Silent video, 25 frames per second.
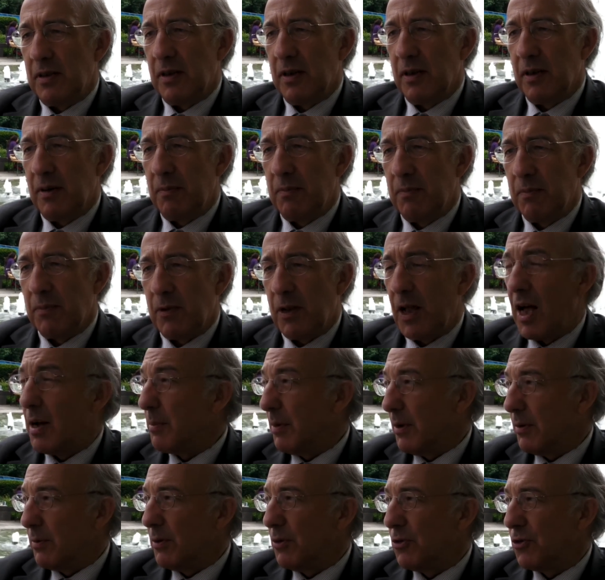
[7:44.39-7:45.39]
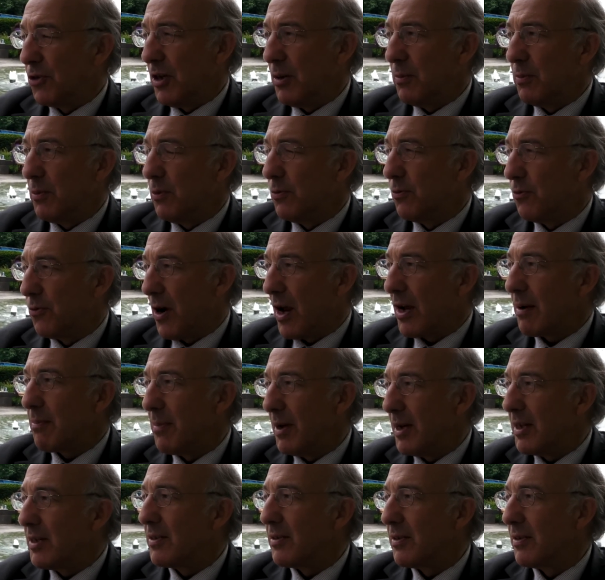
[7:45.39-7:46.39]
um, climate regime will
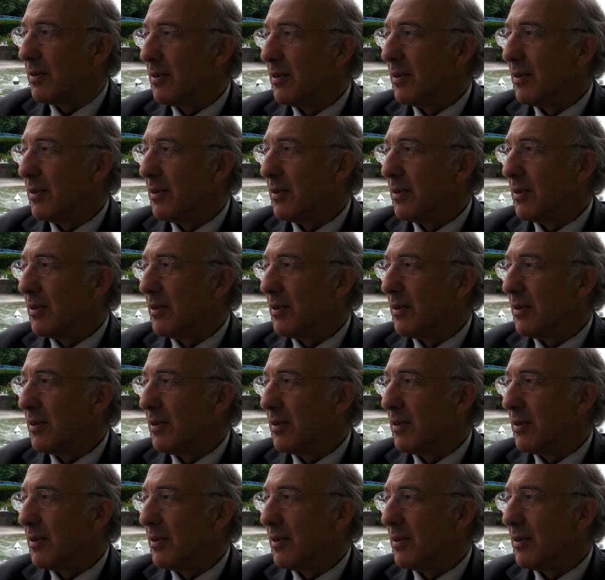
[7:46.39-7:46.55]
fragment